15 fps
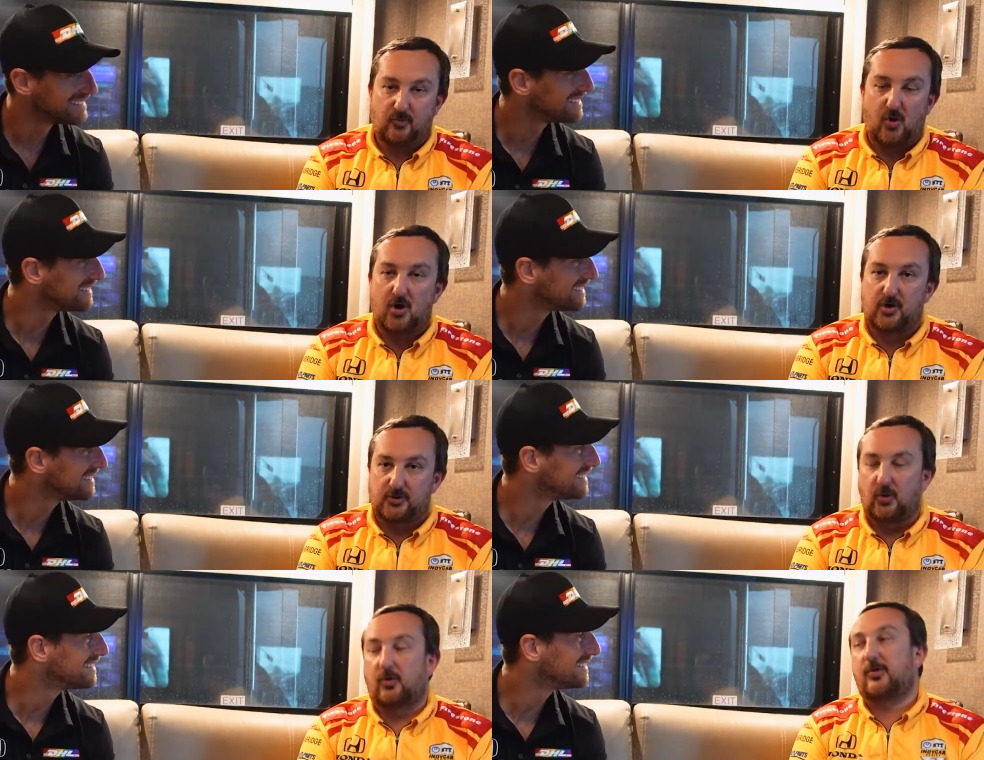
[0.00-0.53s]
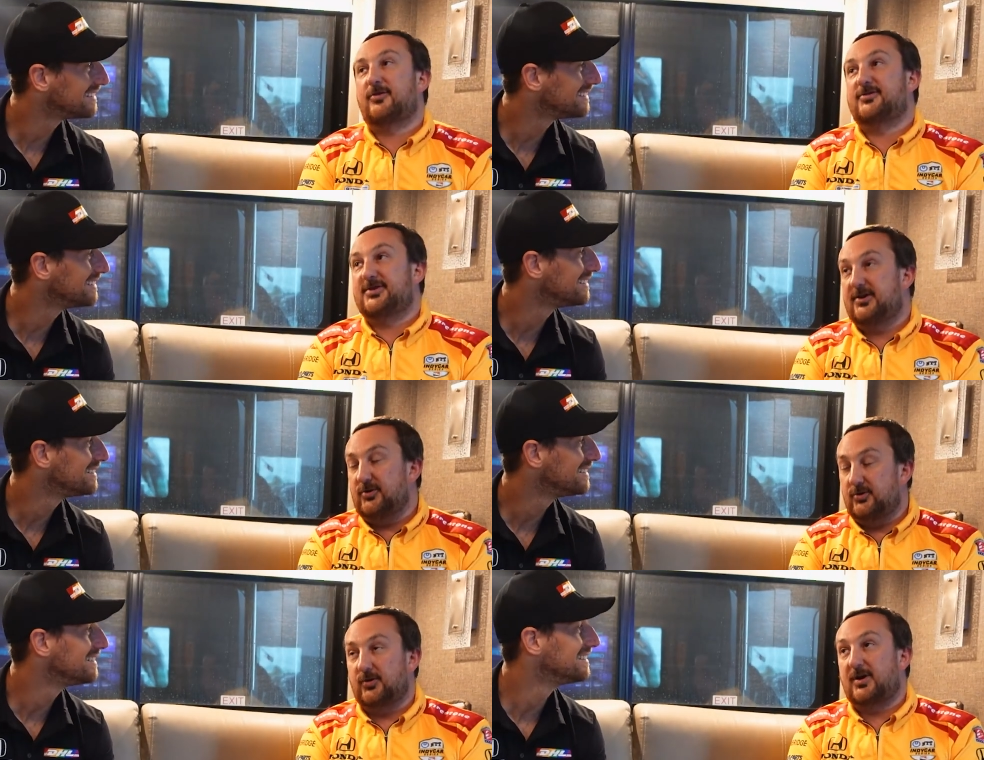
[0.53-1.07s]
Speaker 1: work on all the
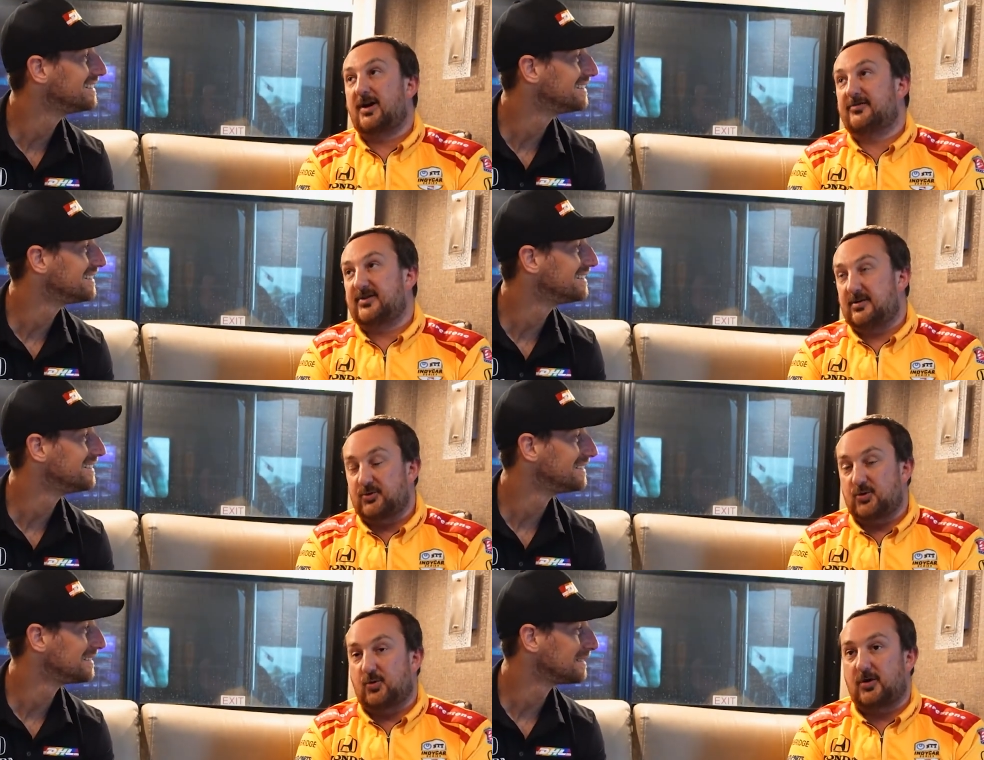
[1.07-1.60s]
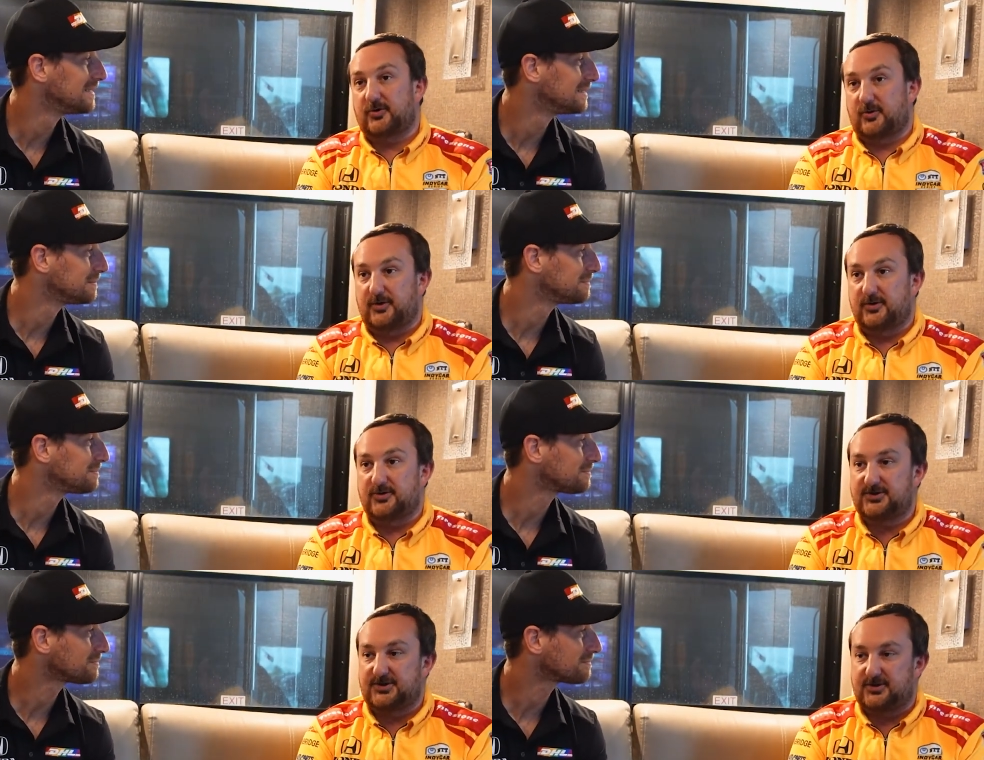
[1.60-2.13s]
things you don't have time to work during
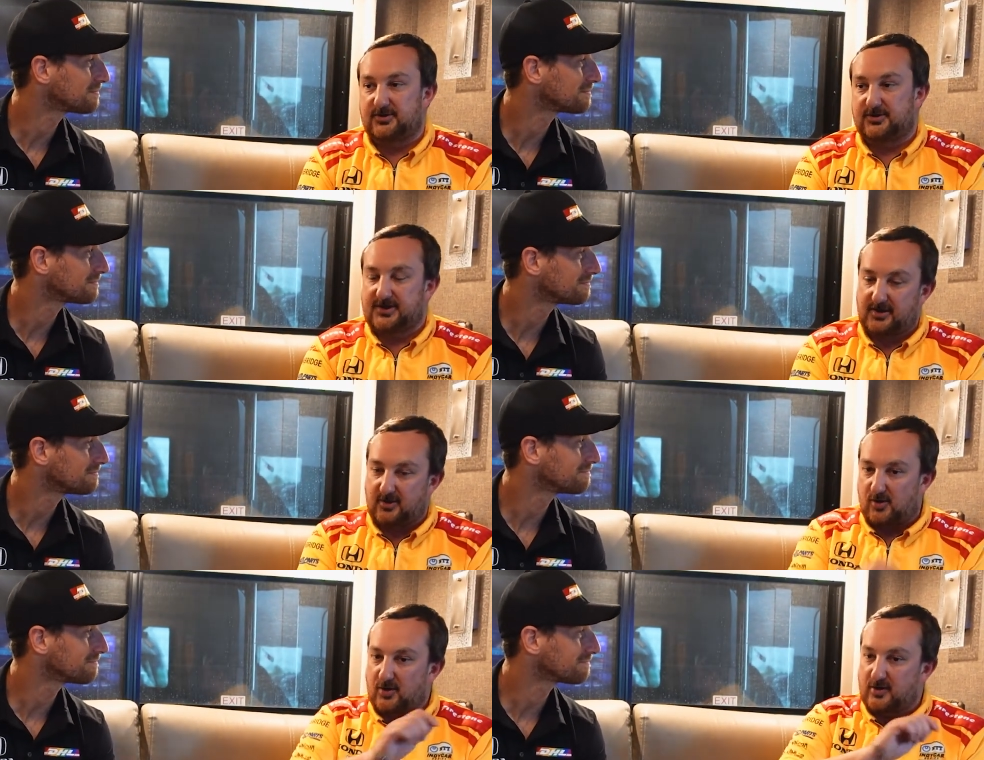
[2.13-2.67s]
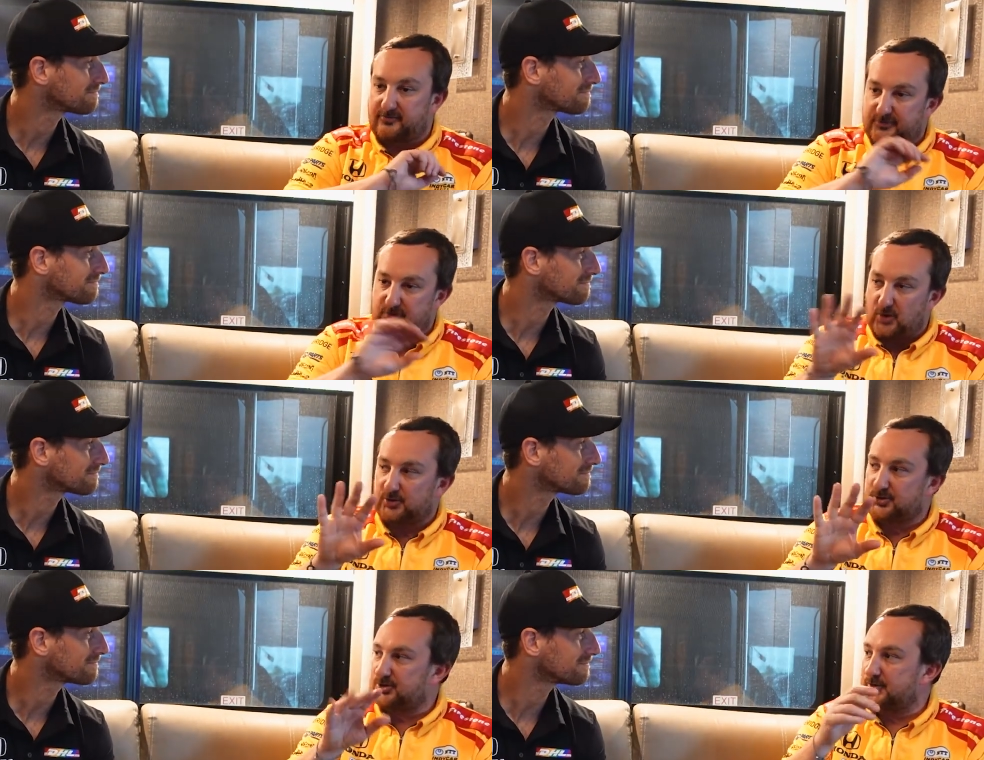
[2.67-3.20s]
the season. Take a lot of
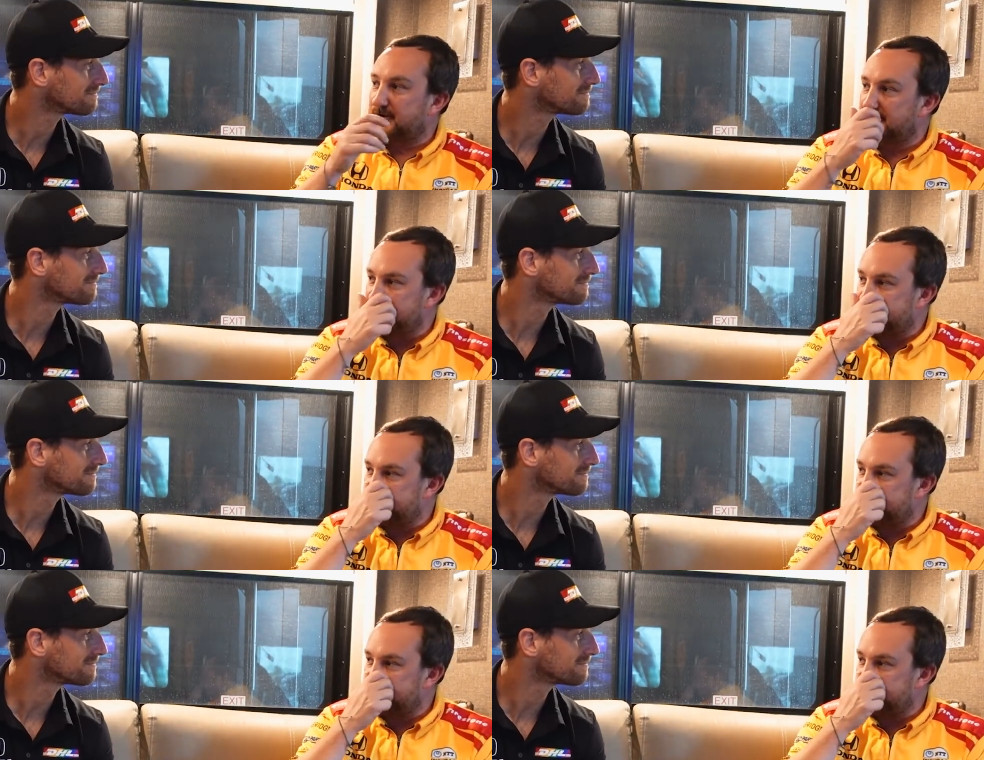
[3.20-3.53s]
notes during the